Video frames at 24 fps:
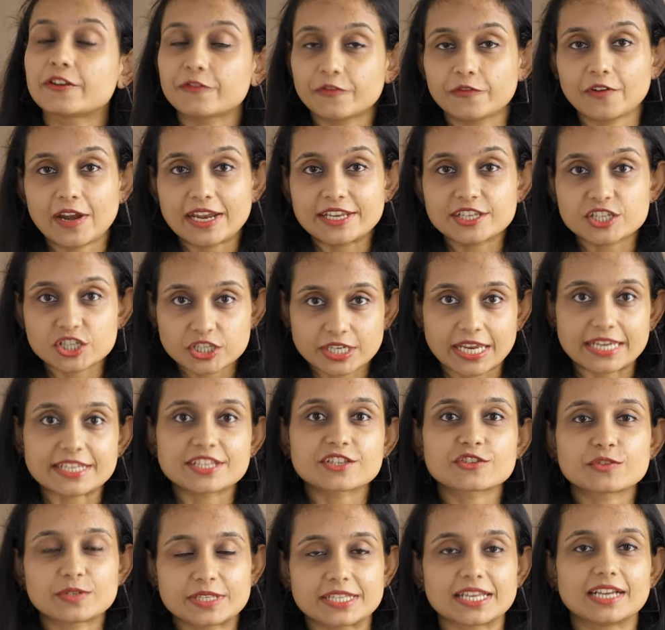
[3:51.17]
and French
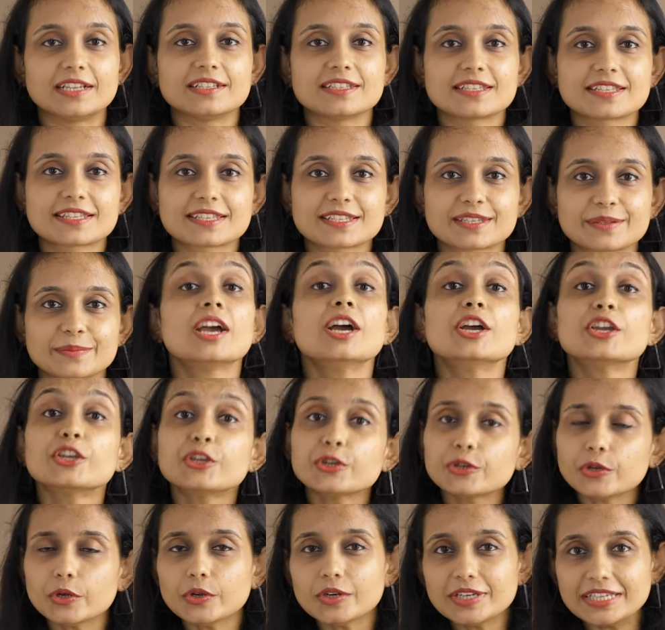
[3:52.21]
test results.
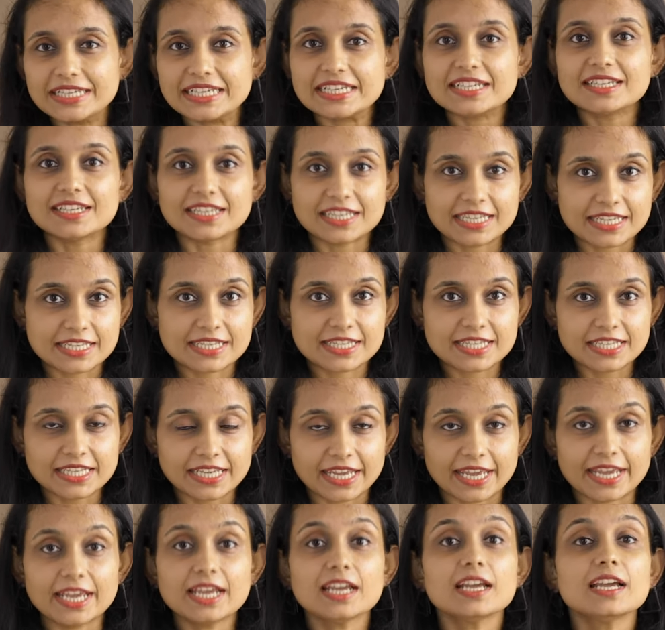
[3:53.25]
You don't need
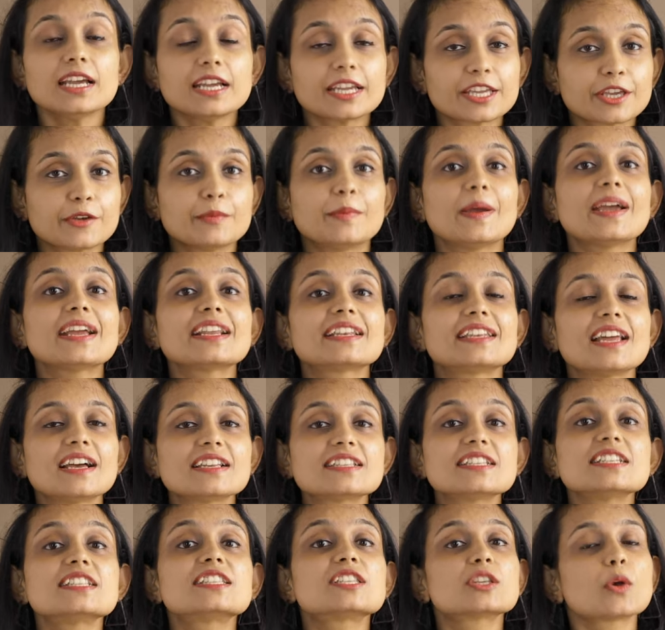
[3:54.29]
ECA. Quebec
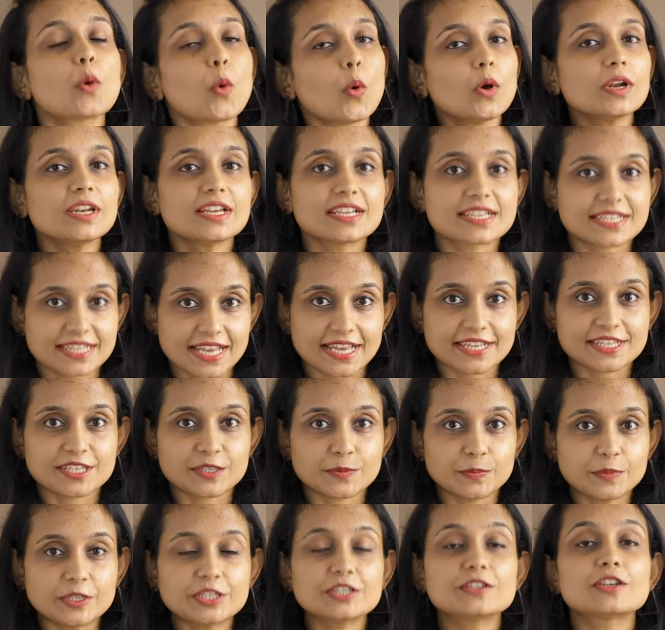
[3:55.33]
does its own
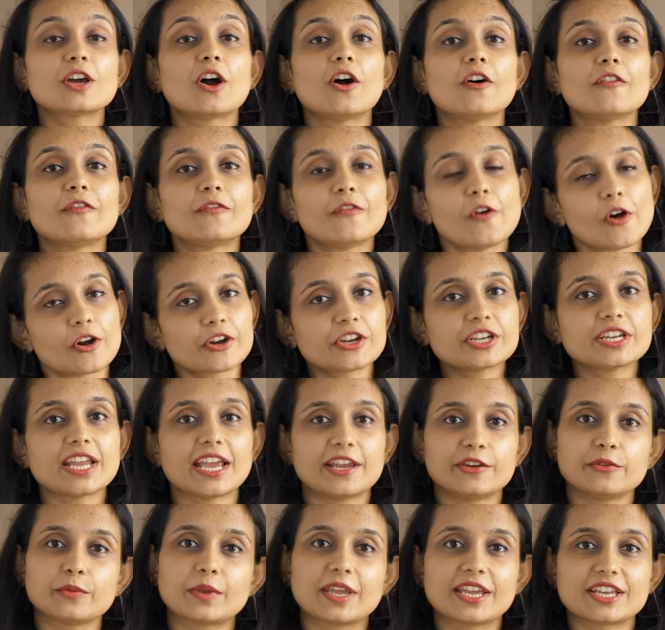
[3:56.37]
assessment of foreign
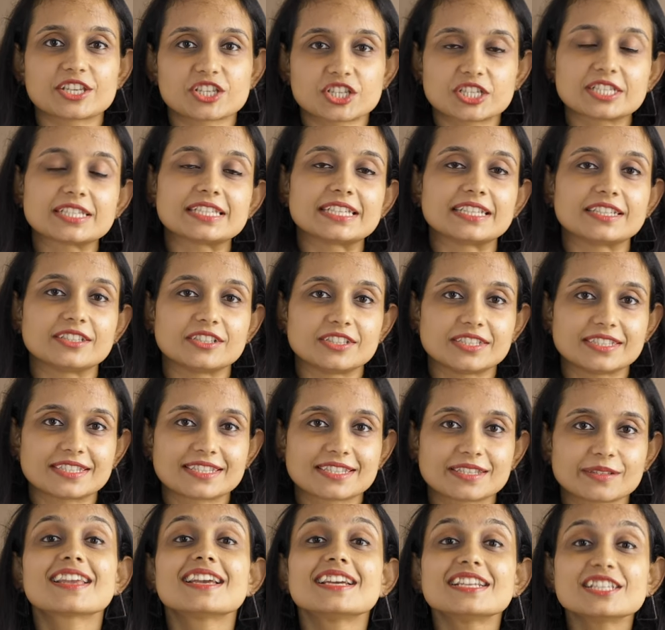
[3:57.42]
education
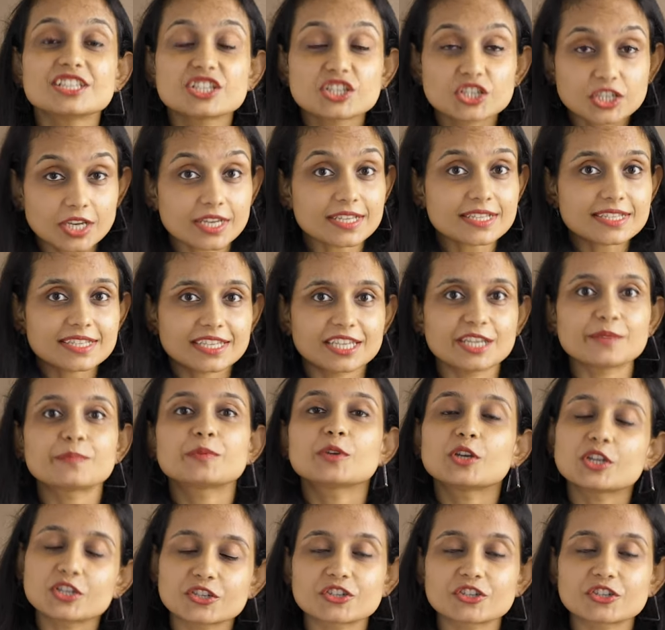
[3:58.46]
degrees. Just keep your